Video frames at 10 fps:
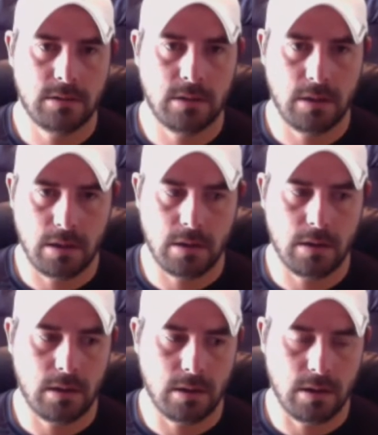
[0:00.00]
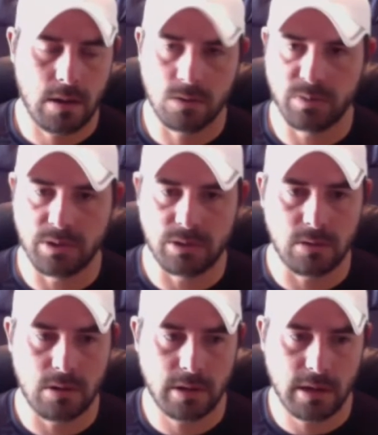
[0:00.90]
and I won't speak too
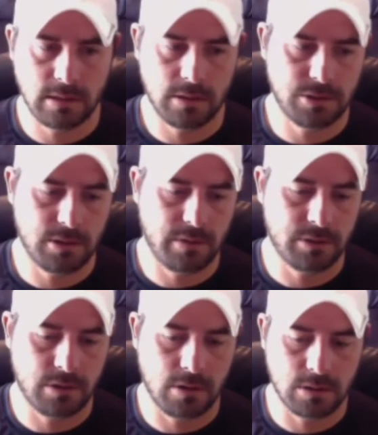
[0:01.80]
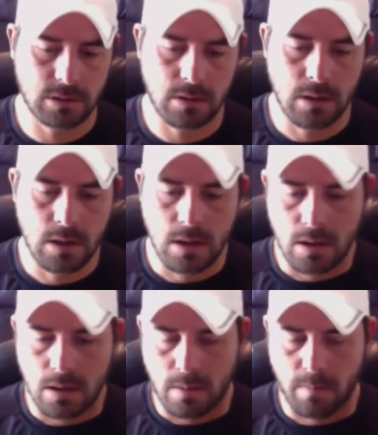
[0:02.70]
long, guys, I'll let you have your turn. So
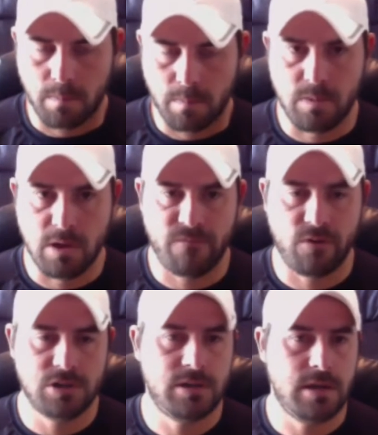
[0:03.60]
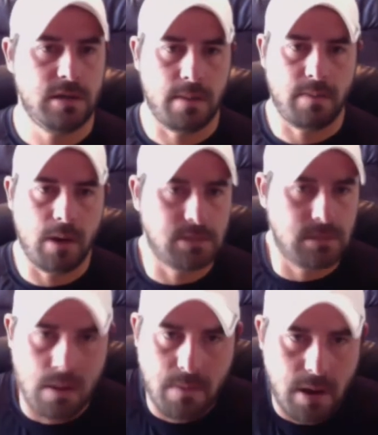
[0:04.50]
the first thing that pops
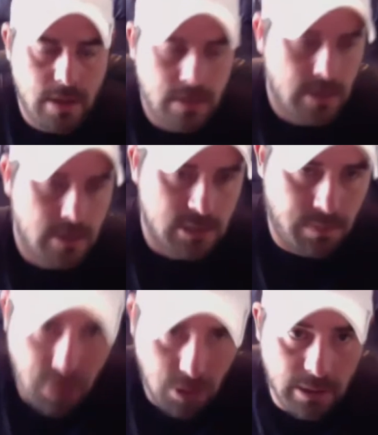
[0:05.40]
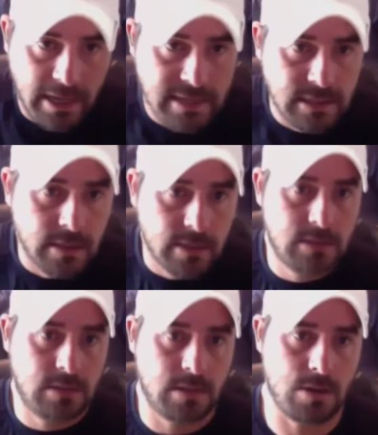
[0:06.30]
in my mind is pure
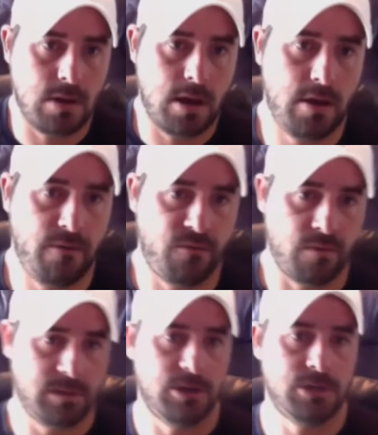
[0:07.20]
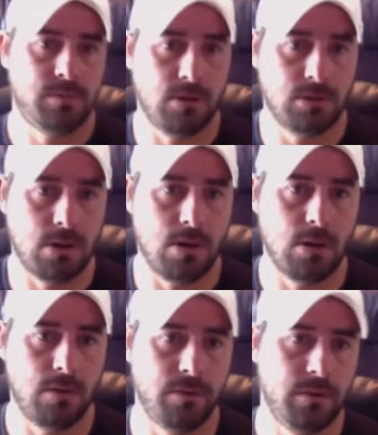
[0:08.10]
laziness that you have from tennis pros
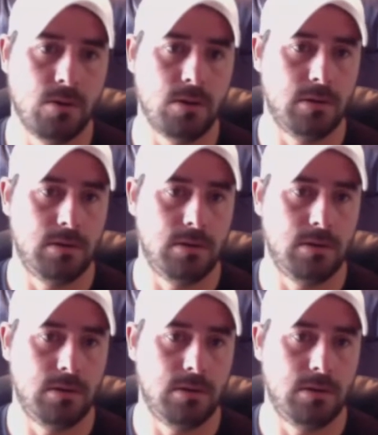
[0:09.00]
all over the world.